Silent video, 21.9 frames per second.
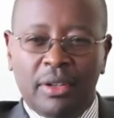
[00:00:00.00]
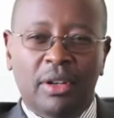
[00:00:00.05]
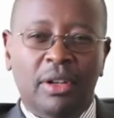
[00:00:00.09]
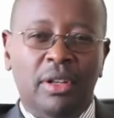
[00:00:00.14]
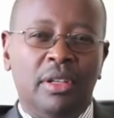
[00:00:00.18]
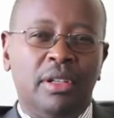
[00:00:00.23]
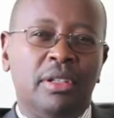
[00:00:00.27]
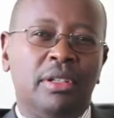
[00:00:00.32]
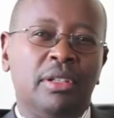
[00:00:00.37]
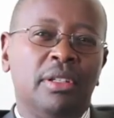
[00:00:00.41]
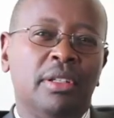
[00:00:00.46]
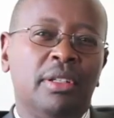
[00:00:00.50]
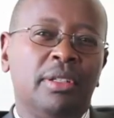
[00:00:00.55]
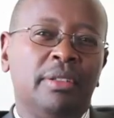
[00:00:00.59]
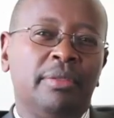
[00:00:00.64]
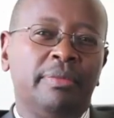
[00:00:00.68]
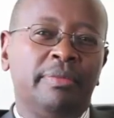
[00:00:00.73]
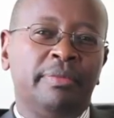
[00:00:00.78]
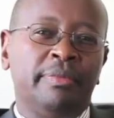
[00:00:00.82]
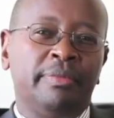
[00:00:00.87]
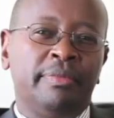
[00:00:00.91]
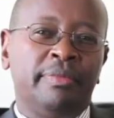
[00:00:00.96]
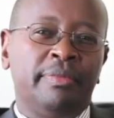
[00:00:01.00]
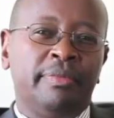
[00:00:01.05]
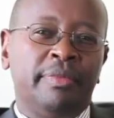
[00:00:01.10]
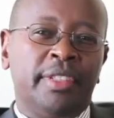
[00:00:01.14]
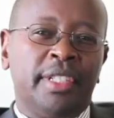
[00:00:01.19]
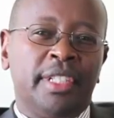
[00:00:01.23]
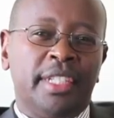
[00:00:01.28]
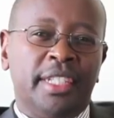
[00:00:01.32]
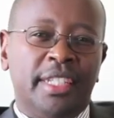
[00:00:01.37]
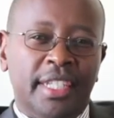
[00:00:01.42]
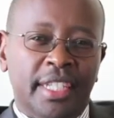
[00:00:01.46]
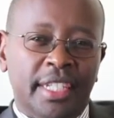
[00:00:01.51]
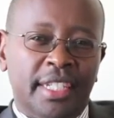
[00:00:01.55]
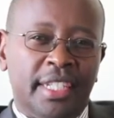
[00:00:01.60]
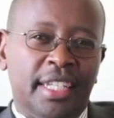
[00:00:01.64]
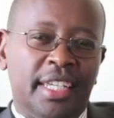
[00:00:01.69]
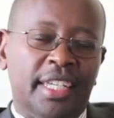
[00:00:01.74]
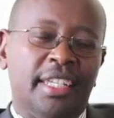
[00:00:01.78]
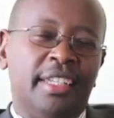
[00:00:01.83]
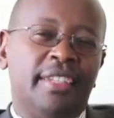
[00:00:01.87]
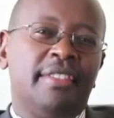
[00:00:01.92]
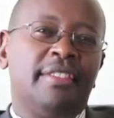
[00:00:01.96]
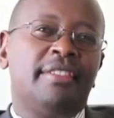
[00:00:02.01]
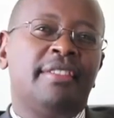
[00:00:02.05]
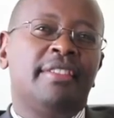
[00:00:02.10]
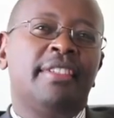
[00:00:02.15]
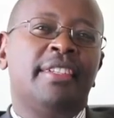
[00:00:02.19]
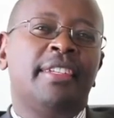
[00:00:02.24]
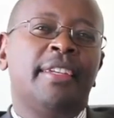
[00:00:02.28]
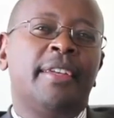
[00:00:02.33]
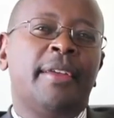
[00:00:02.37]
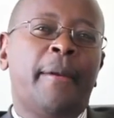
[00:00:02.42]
on set targets